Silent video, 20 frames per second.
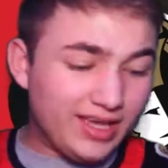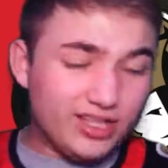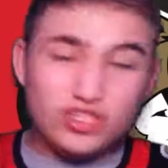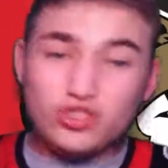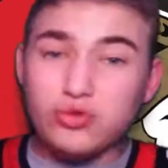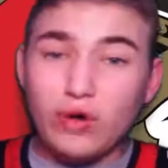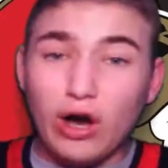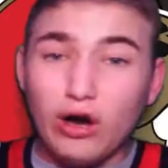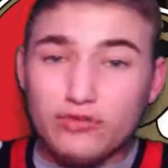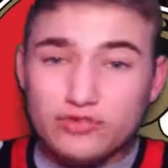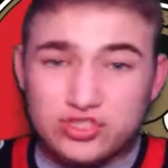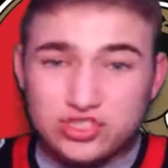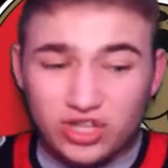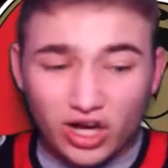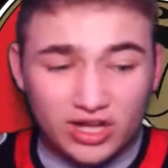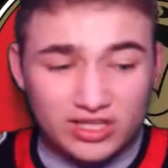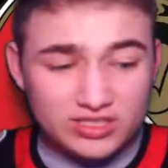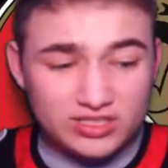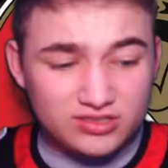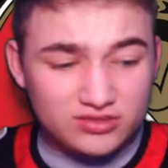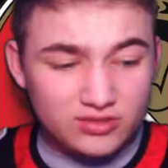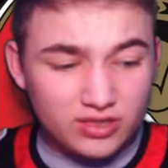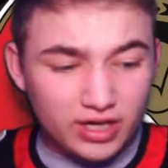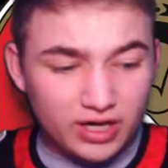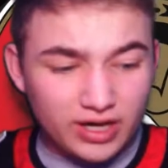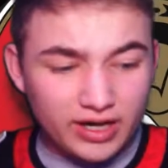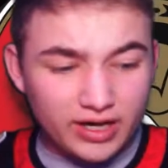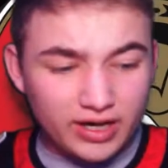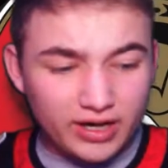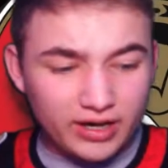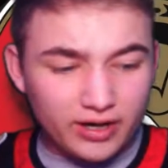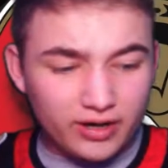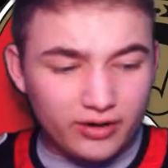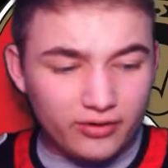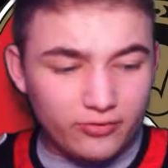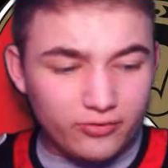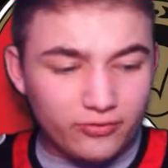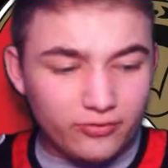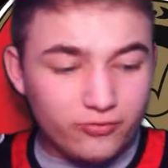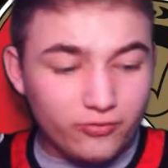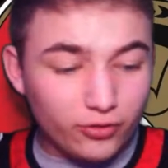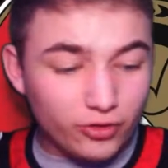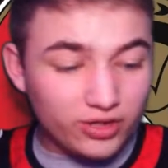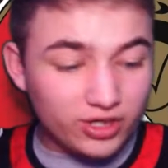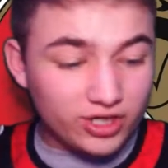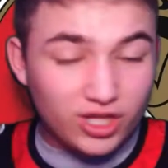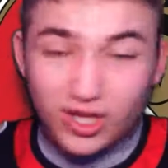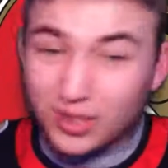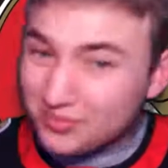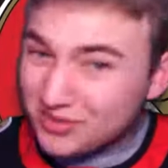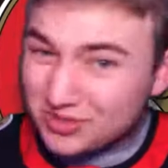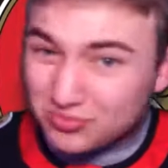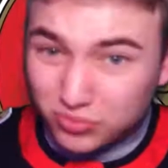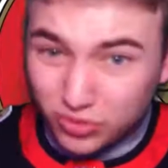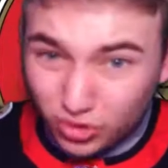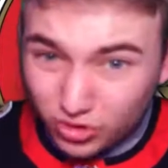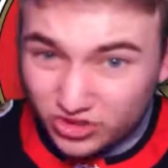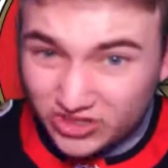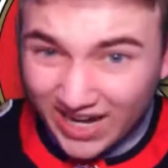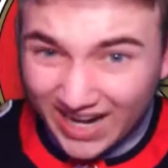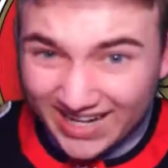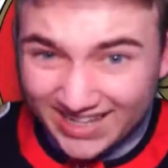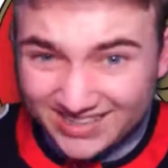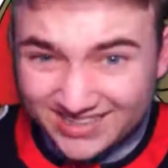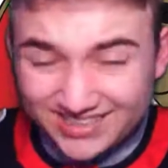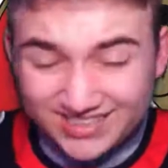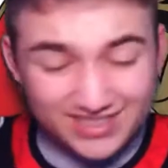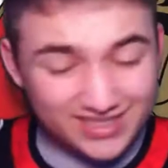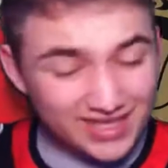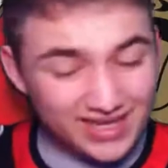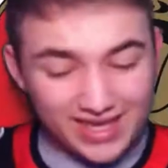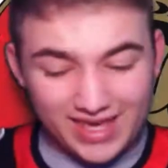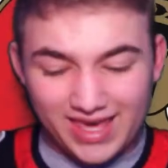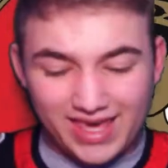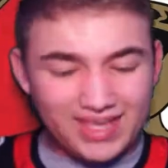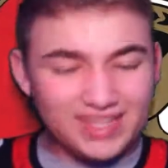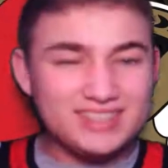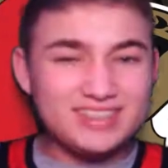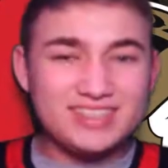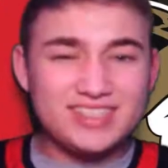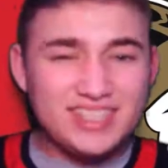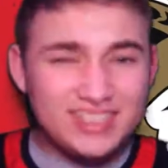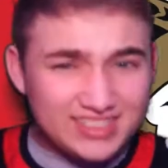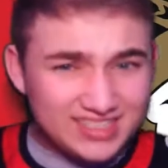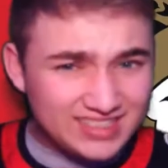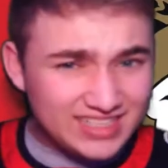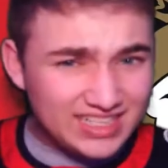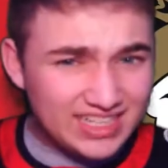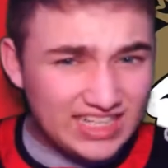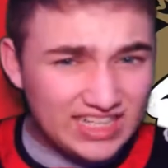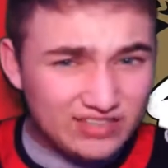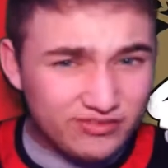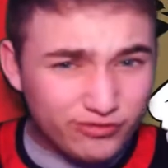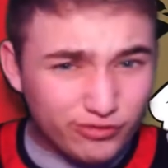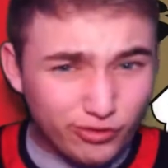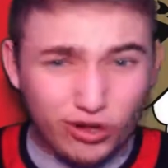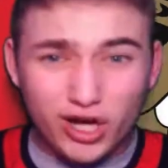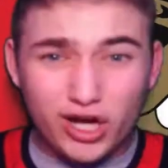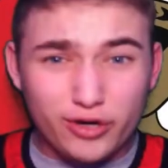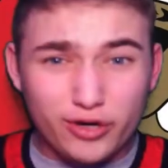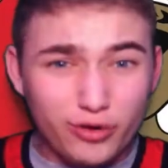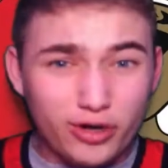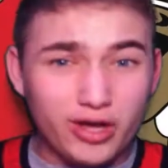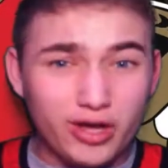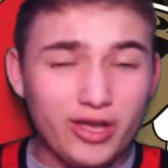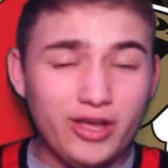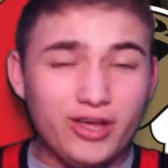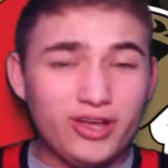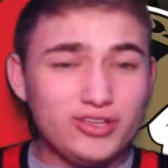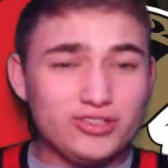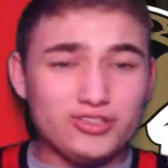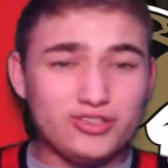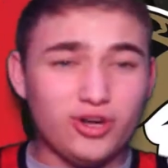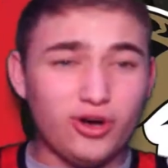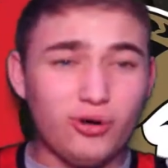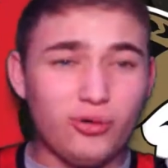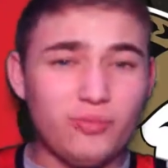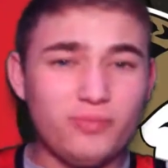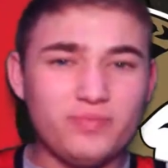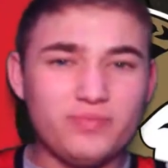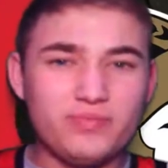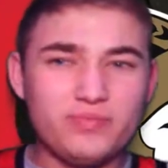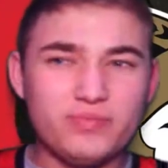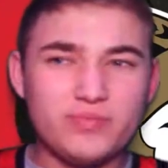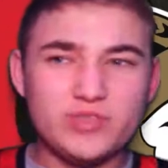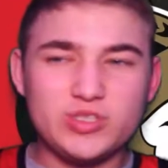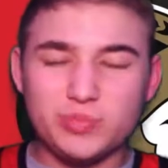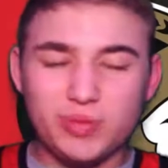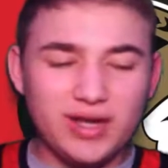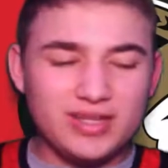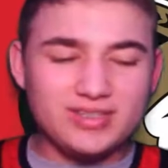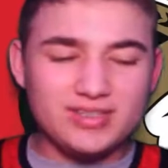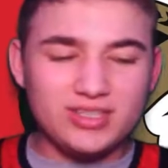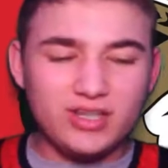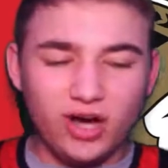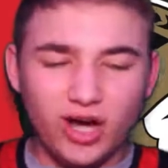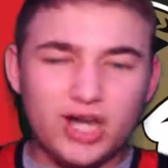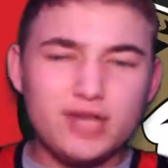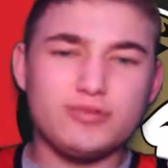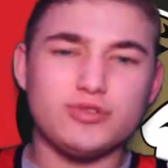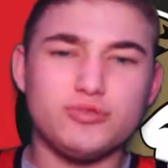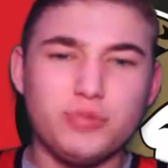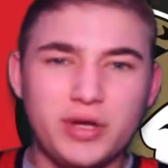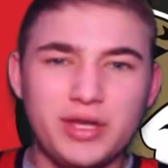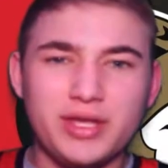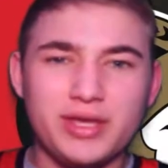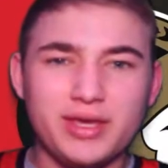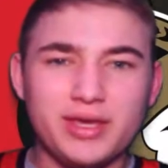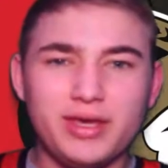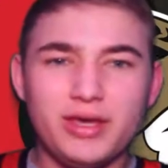12 shots for the Columbus Blue Jackets tonight. 16 for Ottawa. So surprisingly, Ottawa's winning.